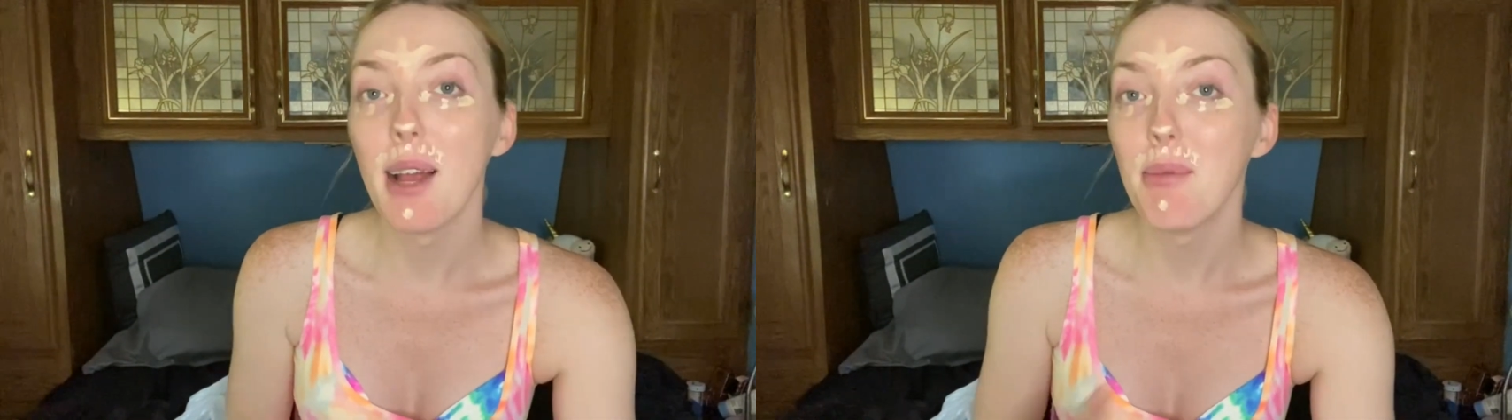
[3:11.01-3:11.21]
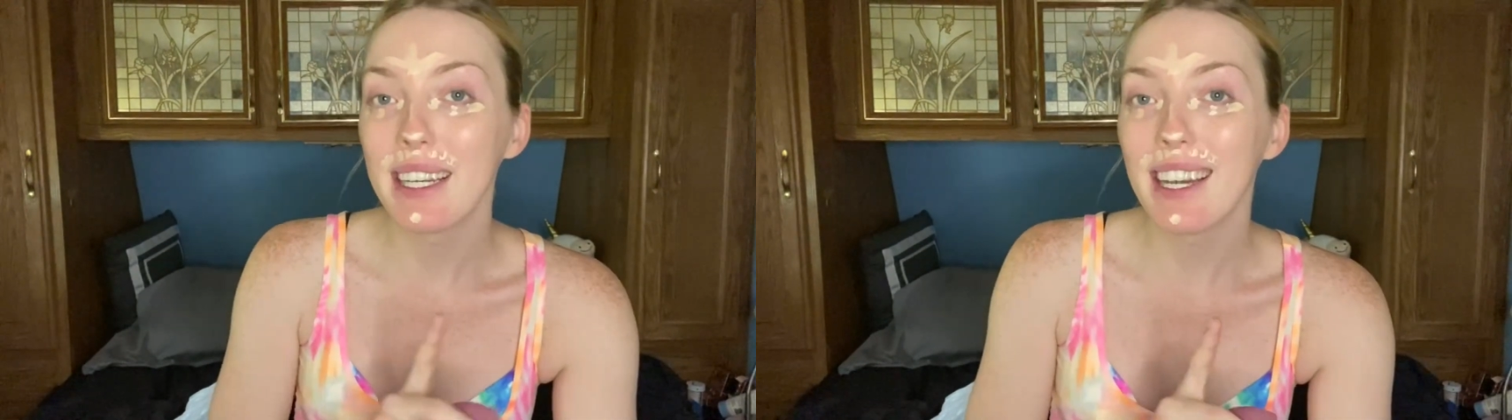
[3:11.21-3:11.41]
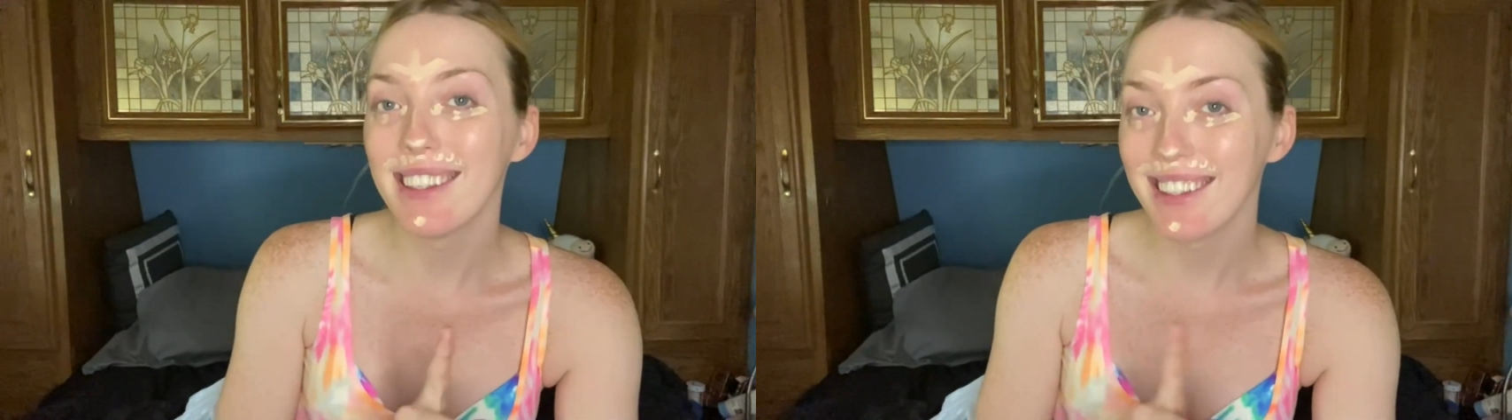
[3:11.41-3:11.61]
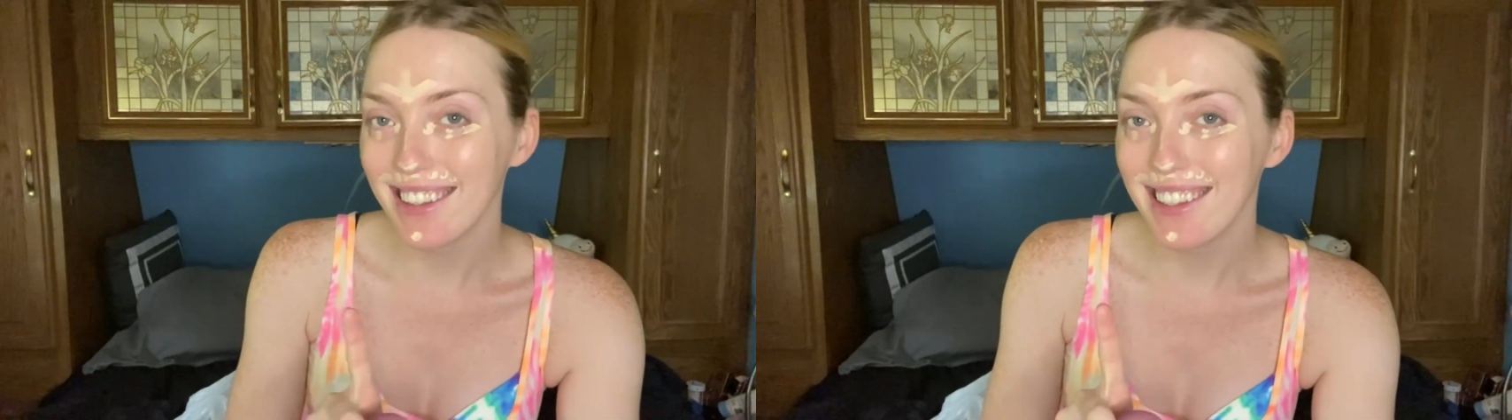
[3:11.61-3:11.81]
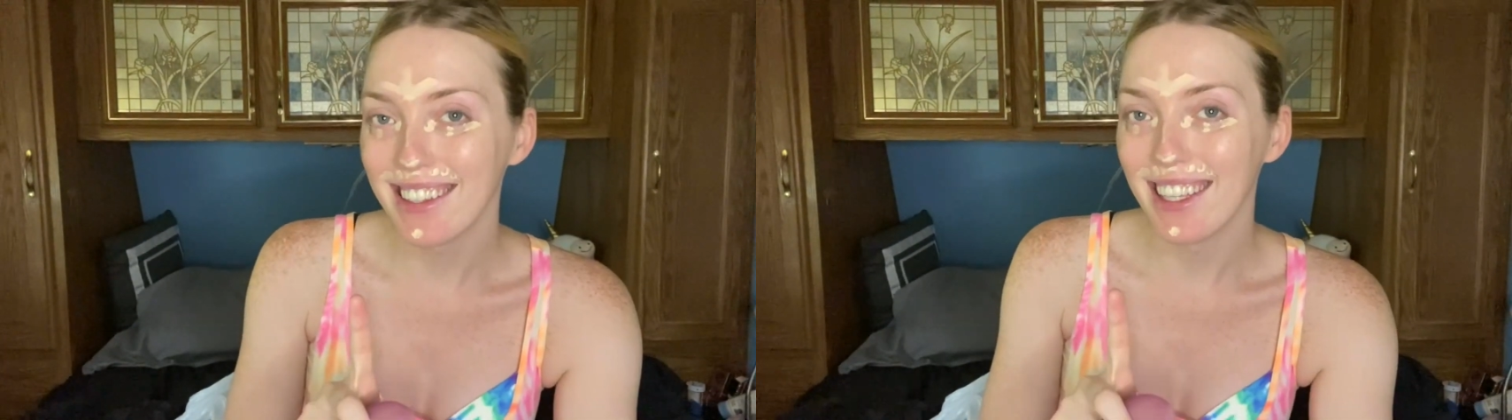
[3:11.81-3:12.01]
Because
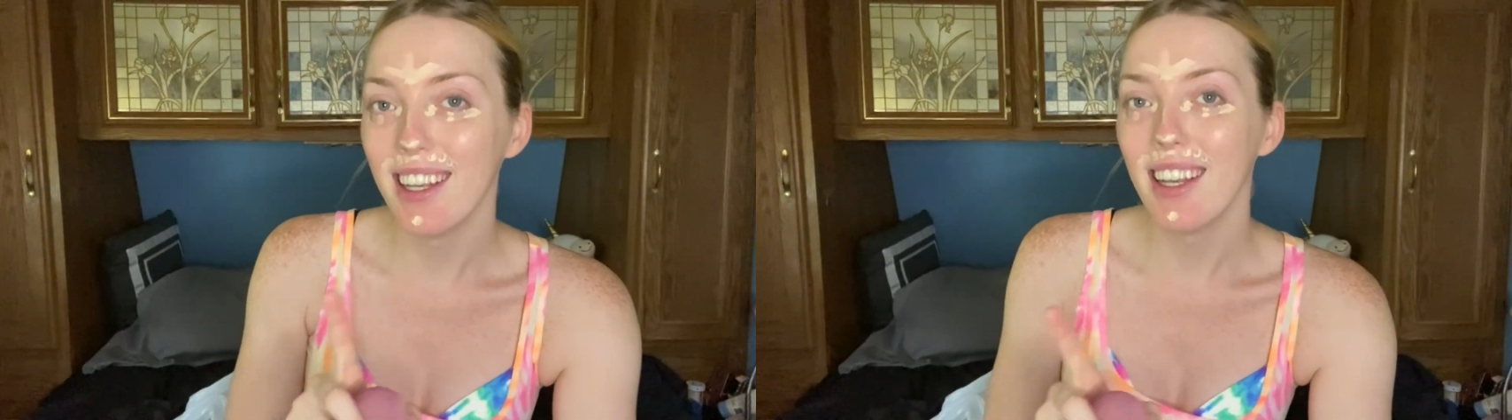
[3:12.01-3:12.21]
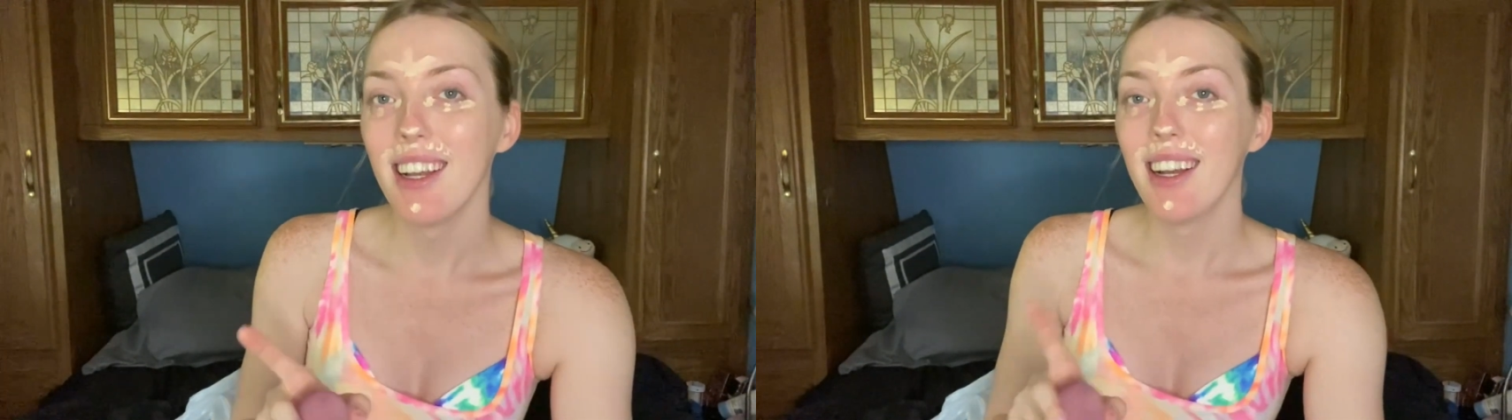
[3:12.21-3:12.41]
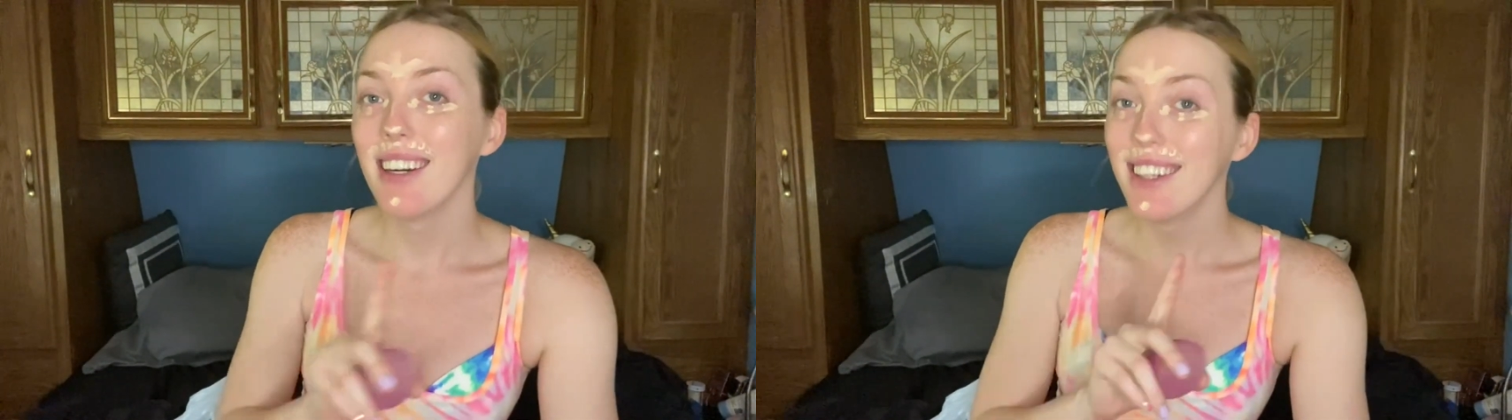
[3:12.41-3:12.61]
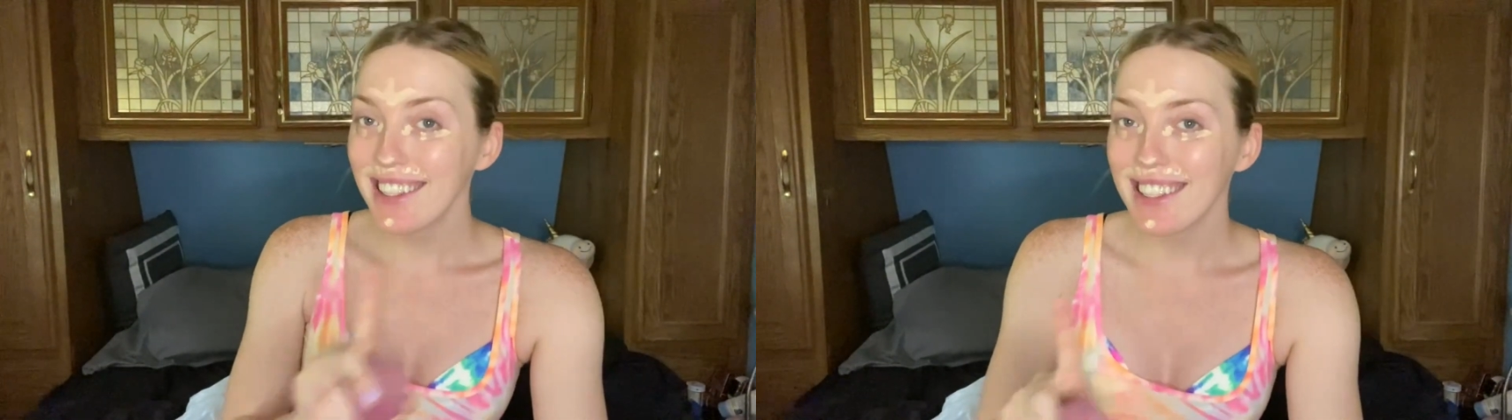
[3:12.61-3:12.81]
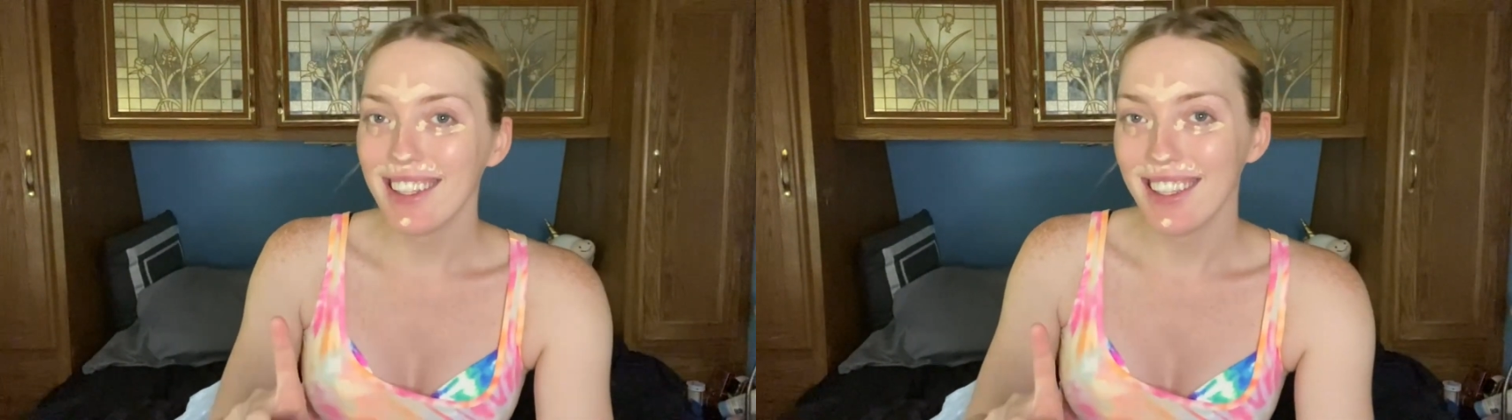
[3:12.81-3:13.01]
listen,
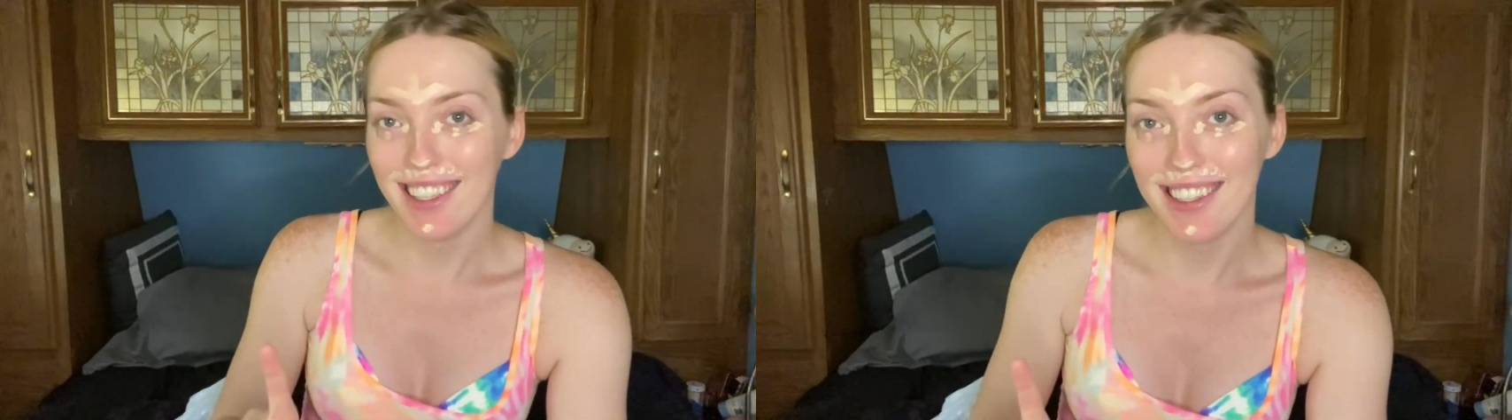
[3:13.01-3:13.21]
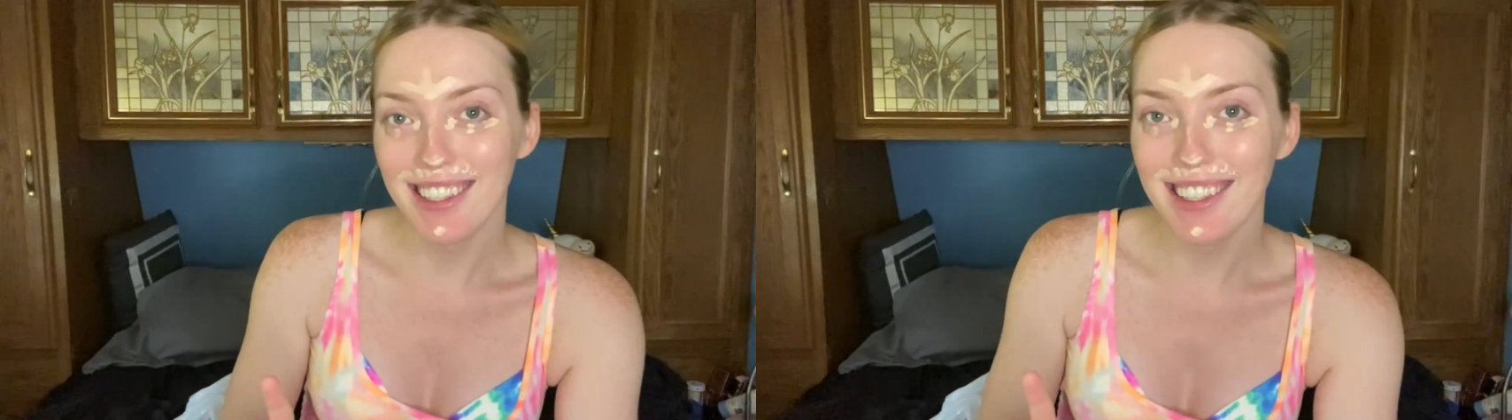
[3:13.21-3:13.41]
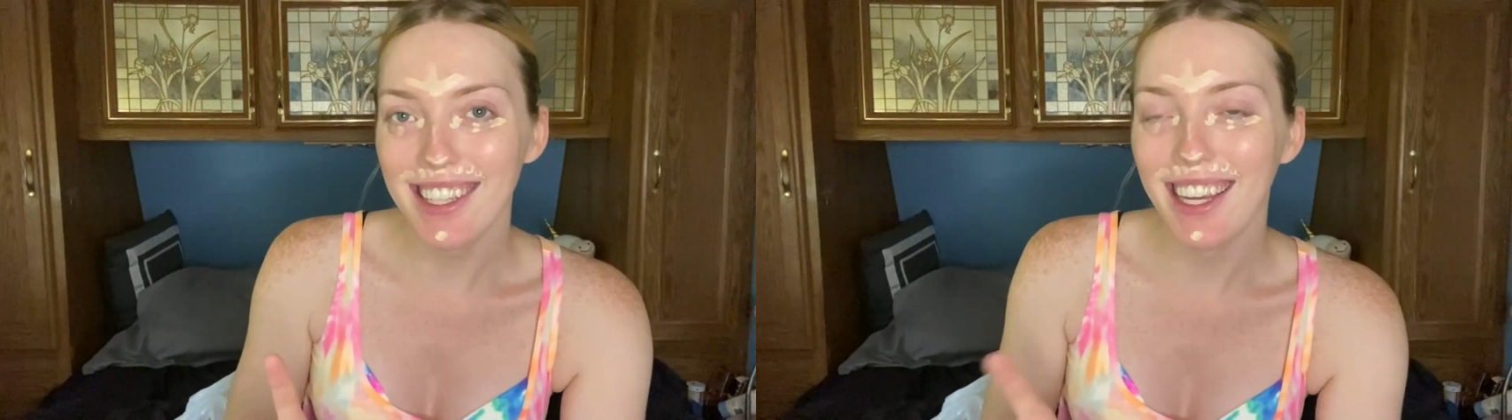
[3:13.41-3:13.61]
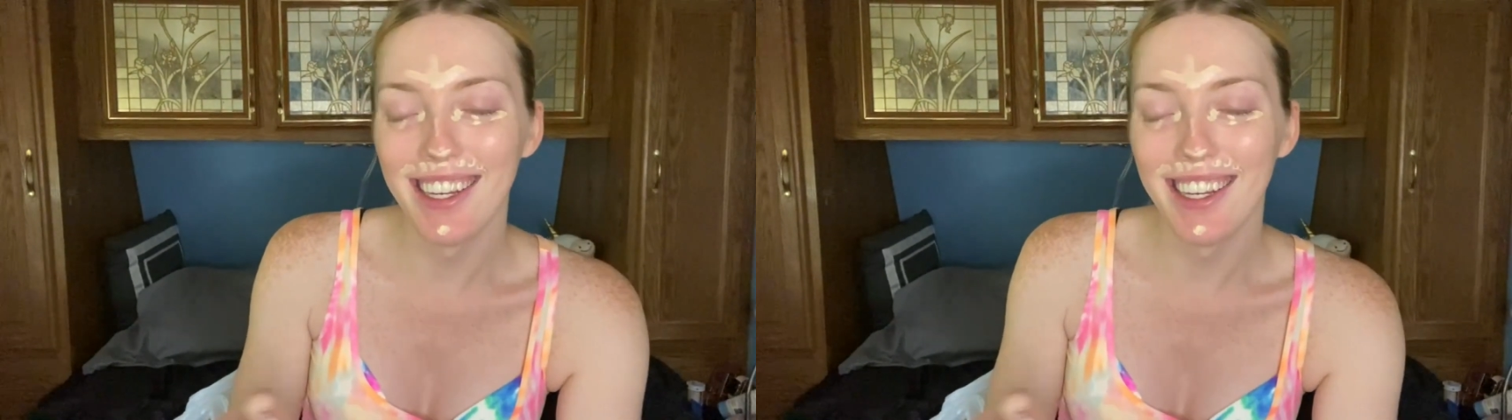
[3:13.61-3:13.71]
Lindas.